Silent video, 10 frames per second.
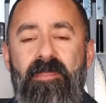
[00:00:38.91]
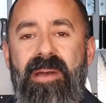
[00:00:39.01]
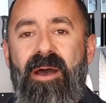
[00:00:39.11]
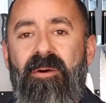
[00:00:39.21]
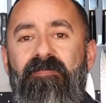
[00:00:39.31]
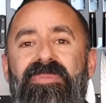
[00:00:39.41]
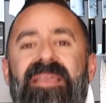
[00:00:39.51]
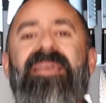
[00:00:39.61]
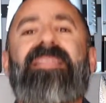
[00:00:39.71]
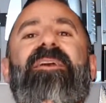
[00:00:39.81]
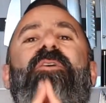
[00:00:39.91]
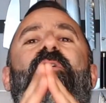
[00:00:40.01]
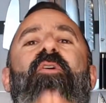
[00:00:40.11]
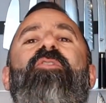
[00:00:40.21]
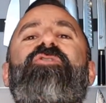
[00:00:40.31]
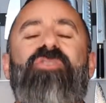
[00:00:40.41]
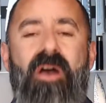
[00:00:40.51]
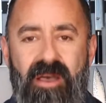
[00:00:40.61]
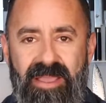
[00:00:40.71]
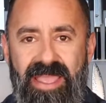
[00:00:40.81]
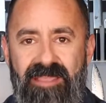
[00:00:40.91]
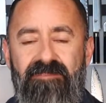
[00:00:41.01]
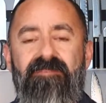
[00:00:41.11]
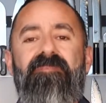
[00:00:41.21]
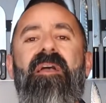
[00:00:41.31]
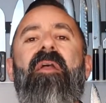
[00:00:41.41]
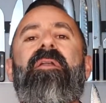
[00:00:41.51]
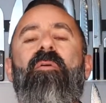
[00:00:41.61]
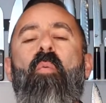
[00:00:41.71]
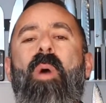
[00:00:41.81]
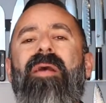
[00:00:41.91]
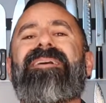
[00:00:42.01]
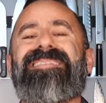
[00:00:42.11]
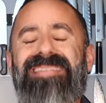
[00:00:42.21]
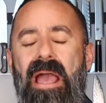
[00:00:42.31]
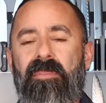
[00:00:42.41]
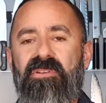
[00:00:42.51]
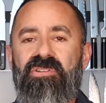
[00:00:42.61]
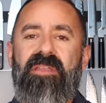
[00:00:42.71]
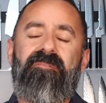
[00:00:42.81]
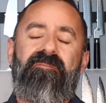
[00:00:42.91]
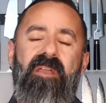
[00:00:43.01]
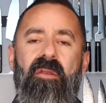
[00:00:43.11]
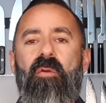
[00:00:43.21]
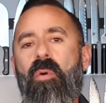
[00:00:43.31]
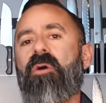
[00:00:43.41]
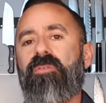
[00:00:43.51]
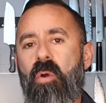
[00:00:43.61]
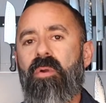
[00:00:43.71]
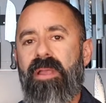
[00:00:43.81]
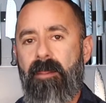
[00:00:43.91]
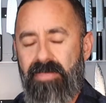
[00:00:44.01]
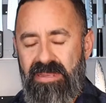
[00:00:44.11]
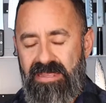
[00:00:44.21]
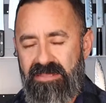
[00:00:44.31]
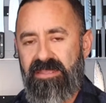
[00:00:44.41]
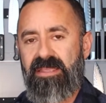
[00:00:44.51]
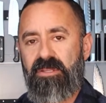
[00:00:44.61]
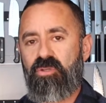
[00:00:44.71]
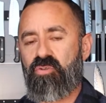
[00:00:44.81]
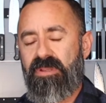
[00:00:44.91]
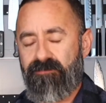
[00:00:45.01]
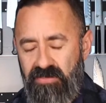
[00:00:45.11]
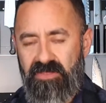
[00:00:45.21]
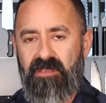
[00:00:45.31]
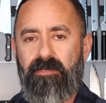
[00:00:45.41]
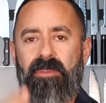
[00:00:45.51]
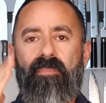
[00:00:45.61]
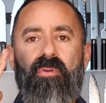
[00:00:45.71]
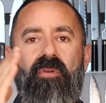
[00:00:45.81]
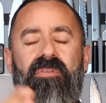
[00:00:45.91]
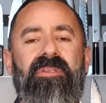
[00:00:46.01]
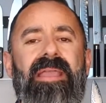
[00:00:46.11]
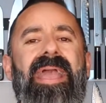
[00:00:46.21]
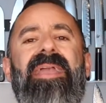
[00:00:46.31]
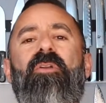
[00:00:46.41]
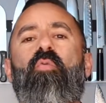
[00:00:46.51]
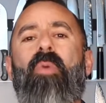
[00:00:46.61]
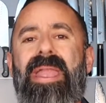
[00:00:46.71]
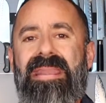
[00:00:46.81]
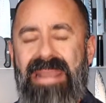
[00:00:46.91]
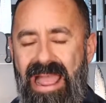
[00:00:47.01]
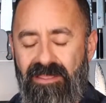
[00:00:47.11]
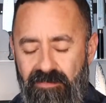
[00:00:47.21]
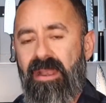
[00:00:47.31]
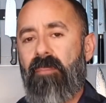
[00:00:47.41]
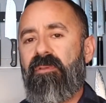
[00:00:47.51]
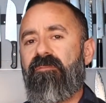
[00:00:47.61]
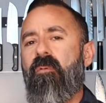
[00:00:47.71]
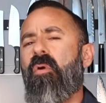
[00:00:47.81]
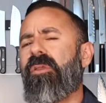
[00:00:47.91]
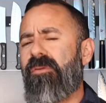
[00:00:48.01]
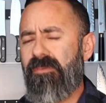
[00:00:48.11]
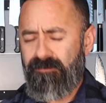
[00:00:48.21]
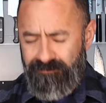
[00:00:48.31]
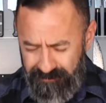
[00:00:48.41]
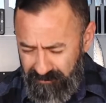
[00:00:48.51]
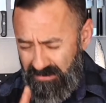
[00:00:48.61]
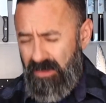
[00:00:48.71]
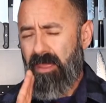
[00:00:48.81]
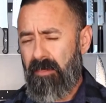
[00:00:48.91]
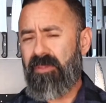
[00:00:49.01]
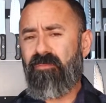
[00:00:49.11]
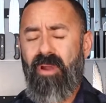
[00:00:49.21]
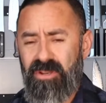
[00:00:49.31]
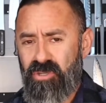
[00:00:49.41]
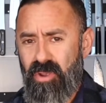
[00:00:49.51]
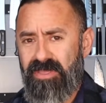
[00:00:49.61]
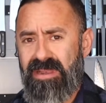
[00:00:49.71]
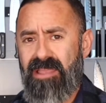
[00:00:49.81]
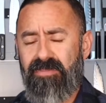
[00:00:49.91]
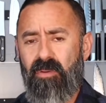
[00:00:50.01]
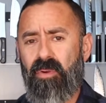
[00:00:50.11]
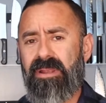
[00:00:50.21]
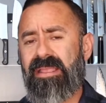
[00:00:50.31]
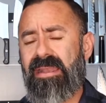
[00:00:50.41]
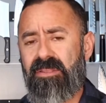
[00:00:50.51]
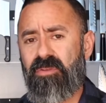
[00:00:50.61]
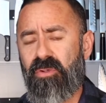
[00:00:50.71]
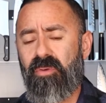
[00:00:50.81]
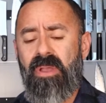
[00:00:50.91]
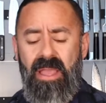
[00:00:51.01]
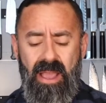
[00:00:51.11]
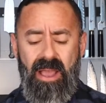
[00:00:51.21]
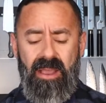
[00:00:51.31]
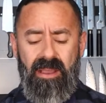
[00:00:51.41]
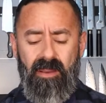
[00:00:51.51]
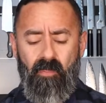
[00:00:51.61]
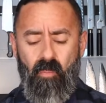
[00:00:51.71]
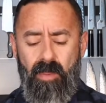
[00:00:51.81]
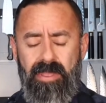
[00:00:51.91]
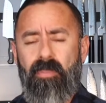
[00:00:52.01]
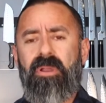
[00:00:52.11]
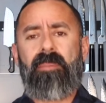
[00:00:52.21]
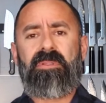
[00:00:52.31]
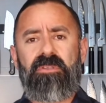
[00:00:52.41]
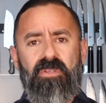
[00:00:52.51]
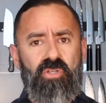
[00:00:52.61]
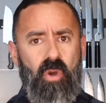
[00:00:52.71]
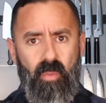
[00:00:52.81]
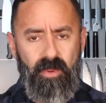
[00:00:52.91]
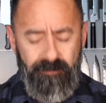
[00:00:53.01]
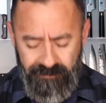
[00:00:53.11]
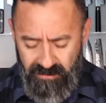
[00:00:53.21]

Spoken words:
about Kershaw, a very well established, a very well known company in the industry that's been producing a great knife. Now before I show you the knife that we're going to get into, when people come into the showroom,